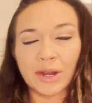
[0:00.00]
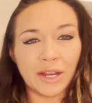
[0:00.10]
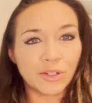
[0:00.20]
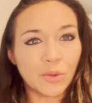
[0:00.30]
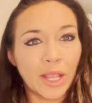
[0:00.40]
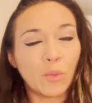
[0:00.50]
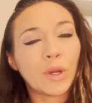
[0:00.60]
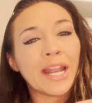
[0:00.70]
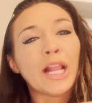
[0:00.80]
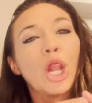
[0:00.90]
right here. So again,
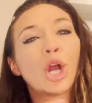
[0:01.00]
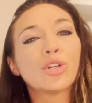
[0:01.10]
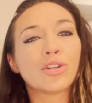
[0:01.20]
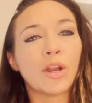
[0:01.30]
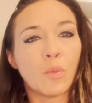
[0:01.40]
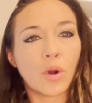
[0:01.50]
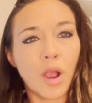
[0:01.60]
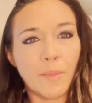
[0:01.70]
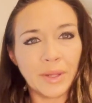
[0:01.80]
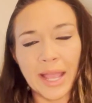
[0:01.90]
we're getting larger and more
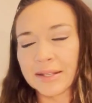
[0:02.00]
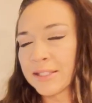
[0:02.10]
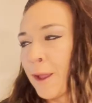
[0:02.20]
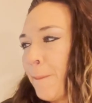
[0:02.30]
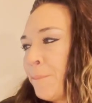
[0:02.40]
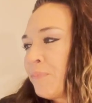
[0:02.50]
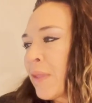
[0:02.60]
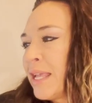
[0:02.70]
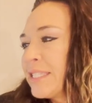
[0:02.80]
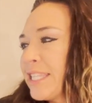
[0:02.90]
complex.
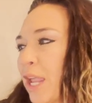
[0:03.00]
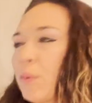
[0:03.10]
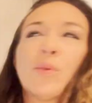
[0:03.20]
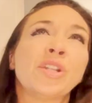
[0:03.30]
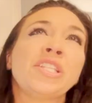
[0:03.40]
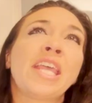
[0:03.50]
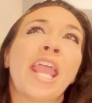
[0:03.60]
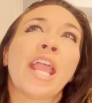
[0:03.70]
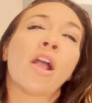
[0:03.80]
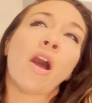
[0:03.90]
Say we were to
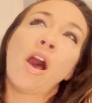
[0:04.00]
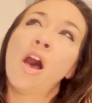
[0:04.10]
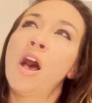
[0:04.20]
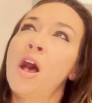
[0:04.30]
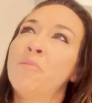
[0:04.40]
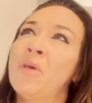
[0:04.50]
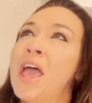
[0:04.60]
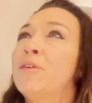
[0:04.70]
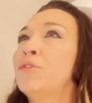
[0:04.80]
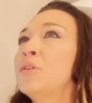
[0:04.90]
take um,
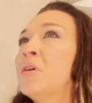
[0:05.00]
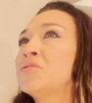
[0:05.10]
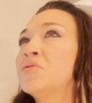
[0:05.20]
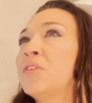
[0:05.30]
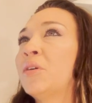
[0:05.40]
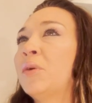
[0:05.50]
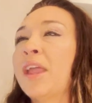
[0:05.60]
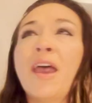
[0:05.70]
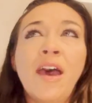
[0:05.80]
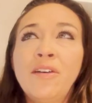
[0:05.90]
every muscle that we
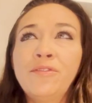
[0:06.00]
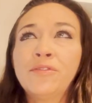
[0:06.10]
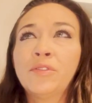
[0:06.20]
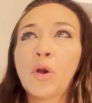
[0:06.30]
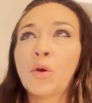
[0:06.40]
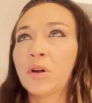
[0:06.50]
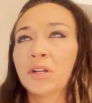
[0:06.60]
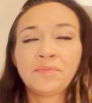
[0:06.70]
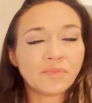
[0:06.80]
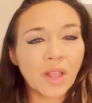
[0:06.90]
have
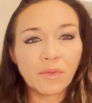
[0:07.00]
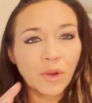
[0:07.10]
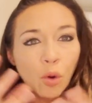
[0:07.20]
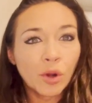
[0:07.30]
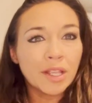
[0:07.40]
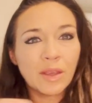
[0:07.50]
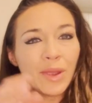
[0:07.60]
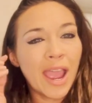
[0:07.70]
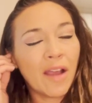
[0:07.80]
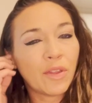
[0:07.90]
or every organ that
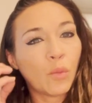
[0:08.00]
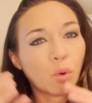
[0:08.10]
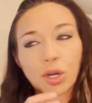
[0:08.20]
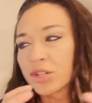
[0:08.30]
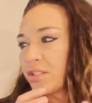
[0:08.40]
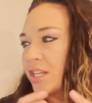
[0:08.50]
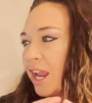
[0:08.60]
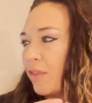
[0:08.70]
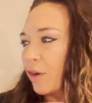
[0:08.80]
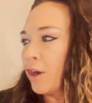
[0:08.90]
we have that works
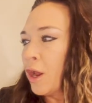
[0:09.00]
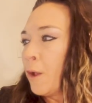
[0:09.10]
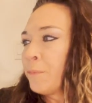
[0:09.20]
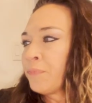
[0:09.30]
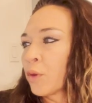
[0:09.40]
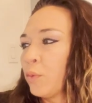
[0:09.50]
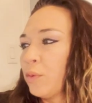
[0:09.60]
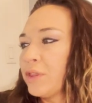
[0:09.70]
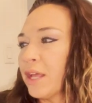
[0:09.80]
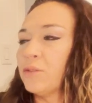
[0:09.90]
together
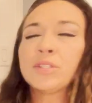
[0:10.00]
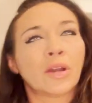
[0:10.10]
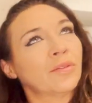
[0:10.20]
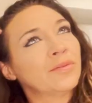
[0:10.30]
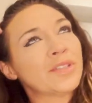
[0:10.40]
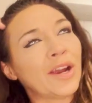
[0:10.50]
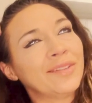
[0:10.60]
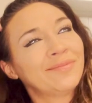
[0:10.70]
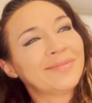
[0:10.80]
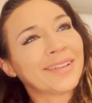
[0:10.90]
we would then, so sorry,
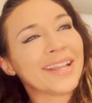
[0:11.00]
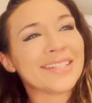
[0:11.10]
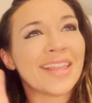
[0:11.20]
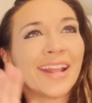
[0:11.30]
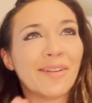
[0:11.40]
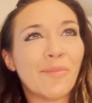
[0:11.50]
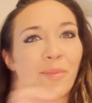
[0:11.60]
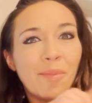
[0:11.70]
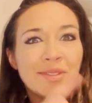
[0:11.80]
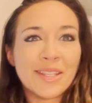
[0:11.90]
I can't say that,
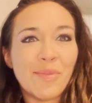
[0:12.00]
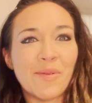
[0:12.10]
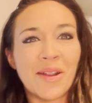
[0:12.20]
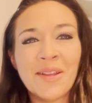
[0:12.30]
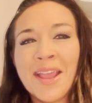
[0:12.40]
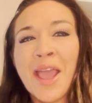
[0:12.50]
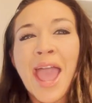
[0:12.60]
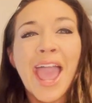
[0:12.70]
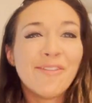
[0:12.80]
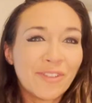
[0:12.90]
I'm skipping one.
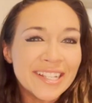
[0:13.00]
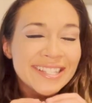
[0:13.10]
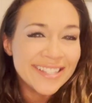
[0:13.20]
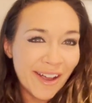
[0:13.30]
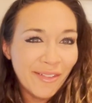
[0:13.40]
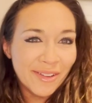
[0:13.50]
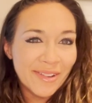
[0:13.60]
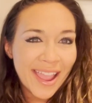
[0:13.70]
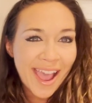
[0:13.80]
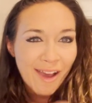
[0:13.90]
Every cell that
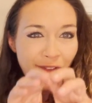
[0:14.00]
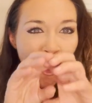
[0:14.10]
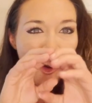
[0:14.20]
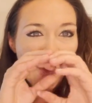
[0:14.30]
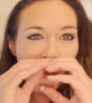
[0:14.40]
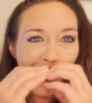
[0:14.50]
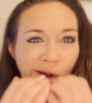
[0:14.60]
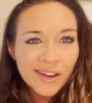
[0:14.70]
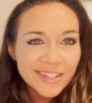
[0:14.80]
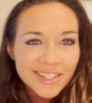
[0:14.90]
we have
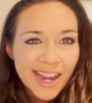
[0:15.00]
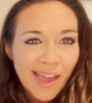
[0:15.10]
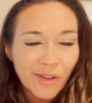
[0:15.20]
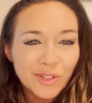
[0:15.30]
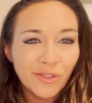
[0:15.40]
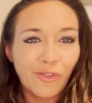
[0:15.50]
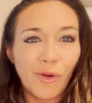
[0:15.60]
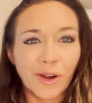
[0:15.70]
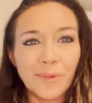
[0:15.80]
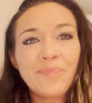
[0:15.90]
works together to
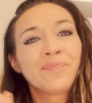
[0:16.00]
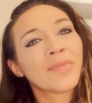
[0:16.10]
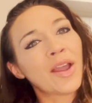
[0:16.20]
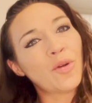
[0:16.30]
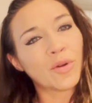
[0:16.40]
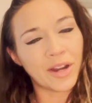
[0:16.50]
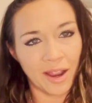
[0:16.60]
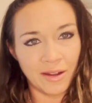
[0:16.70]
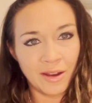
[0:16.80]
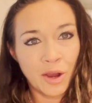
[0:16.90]
form an
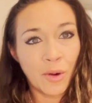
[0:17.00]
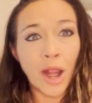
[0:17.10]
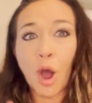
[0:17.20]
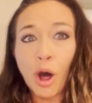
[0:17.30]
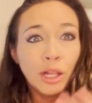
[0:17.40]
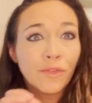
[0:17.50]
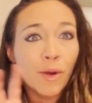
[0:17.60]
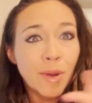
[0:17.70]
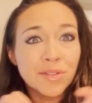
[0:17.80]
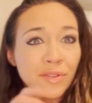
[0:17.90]
organ, right? All of
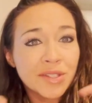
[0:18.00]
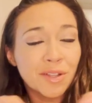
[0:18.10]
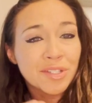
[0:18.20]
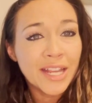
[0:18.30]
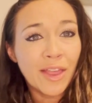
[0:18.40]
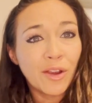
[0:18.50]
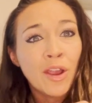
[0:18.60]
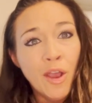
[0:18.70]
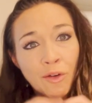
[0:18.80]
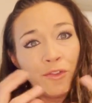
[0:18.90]
our muscle cells
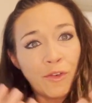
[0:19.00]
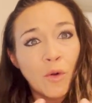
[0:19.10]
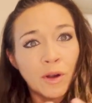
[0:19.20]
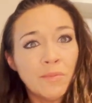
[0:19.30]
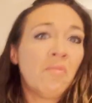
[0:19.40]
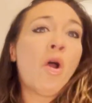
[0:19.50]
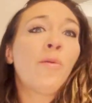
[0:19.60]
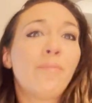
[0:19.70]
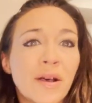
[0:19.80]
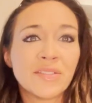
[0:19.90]
together form
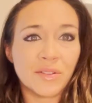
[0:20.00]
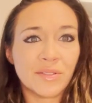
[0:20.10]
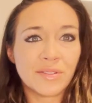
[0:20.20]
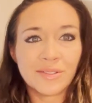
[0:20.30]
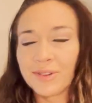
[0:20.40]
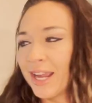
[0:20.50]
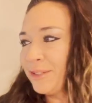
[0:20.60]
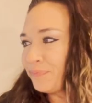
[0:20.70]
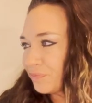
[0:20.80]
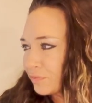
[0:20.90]
our muscles,
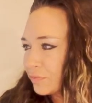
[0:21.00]
right?